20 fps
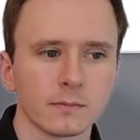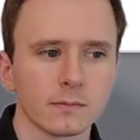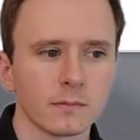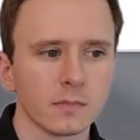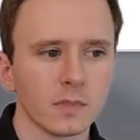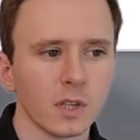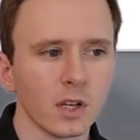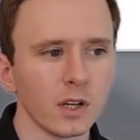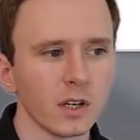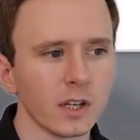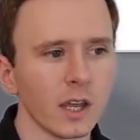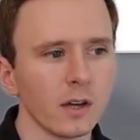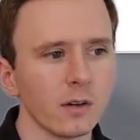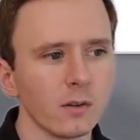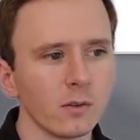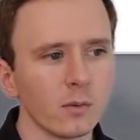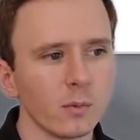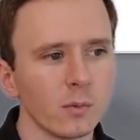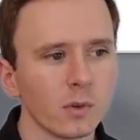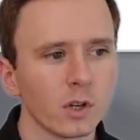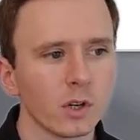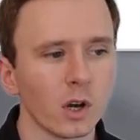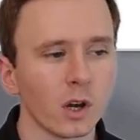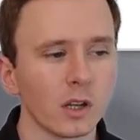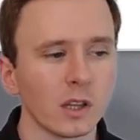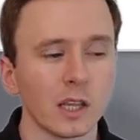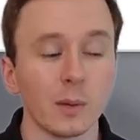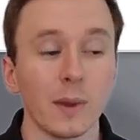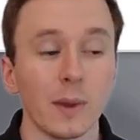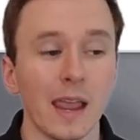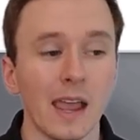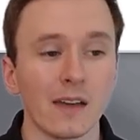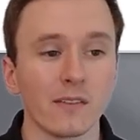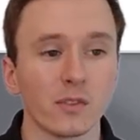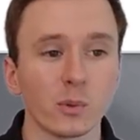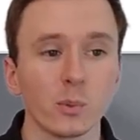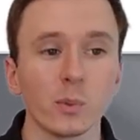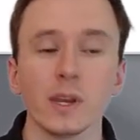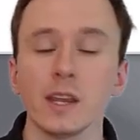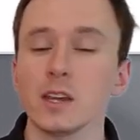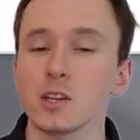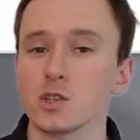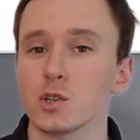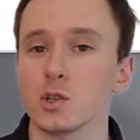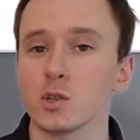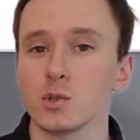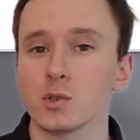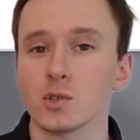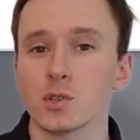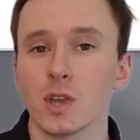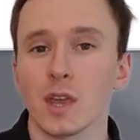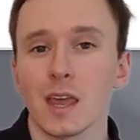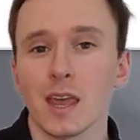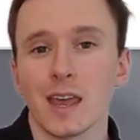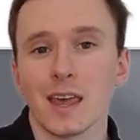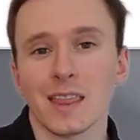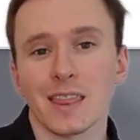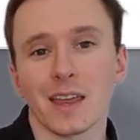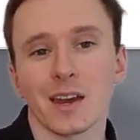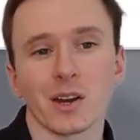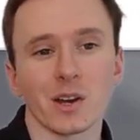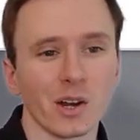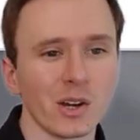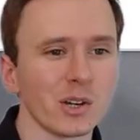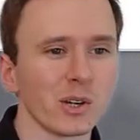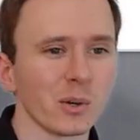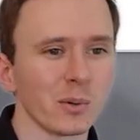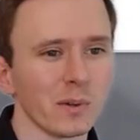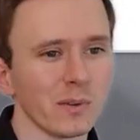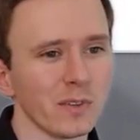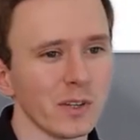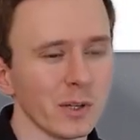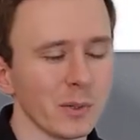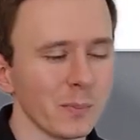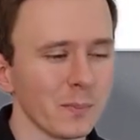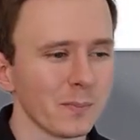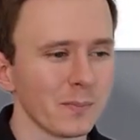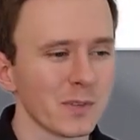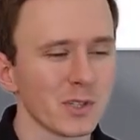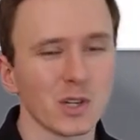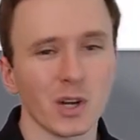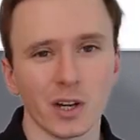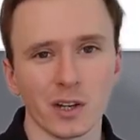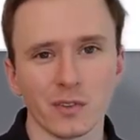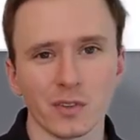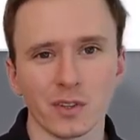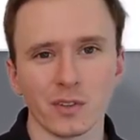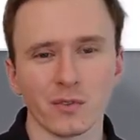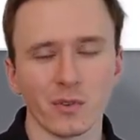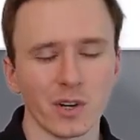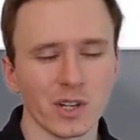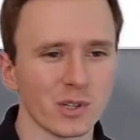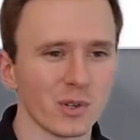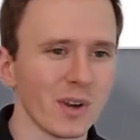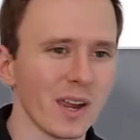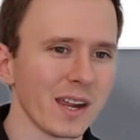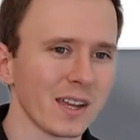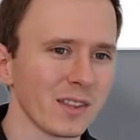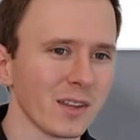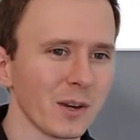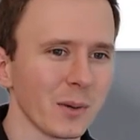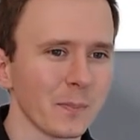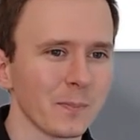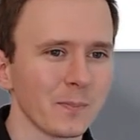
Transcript: There you go. Currently we have 3 issues that are under review. Sorry for the voice crack there.